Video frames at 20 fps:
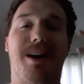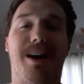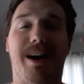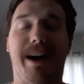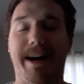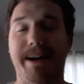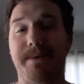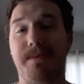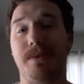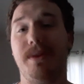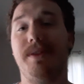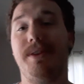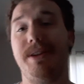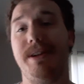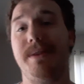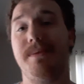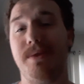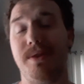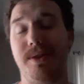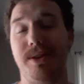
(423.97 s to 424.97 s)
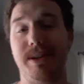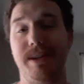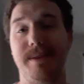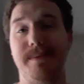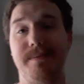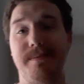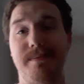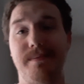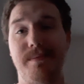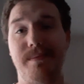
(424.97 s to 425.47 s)
I really, really
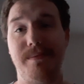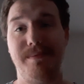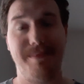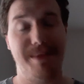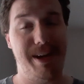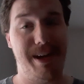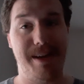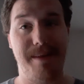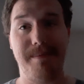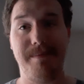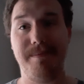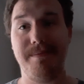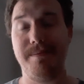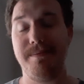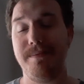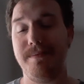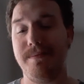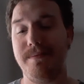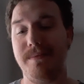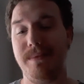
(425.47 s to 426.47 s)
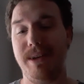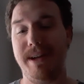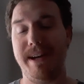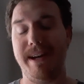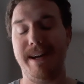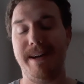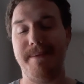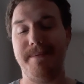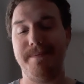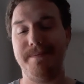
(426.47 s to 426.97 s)
am.
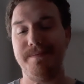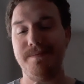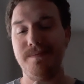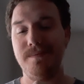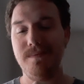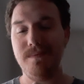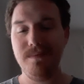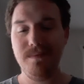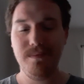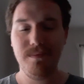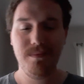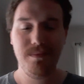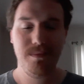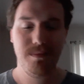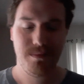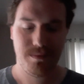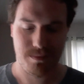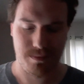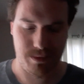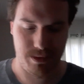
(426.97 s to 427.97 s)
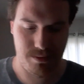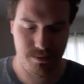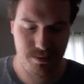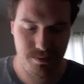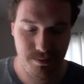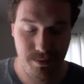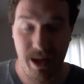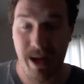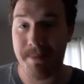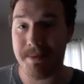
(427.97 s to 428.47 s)
I'm
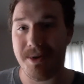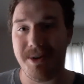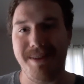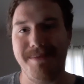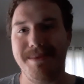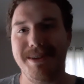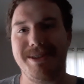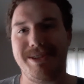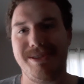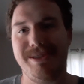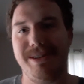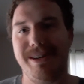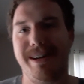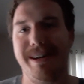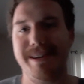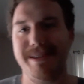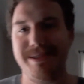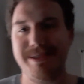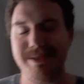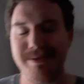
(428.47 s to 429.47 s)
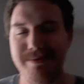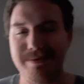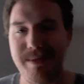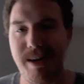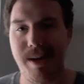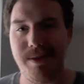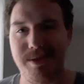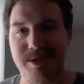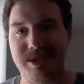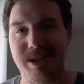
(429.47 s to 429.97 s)
gonna miss you guys
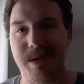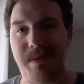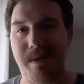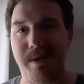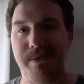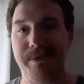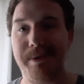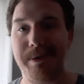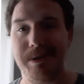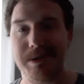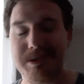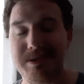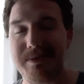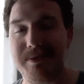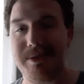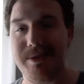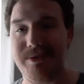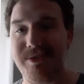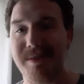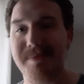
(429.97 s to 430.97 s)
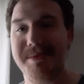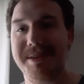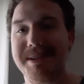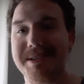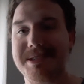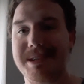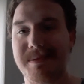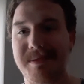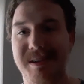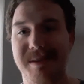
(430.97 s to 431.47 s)
after January 1st for a few
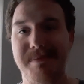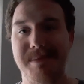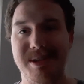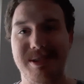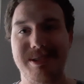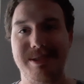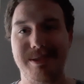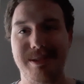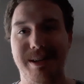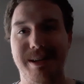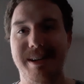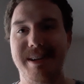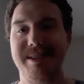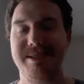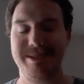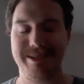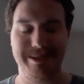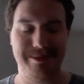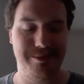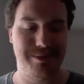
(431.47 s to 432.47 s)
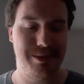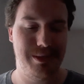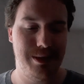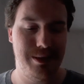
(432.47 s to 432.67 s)
months. I'm gonna miss you guys, and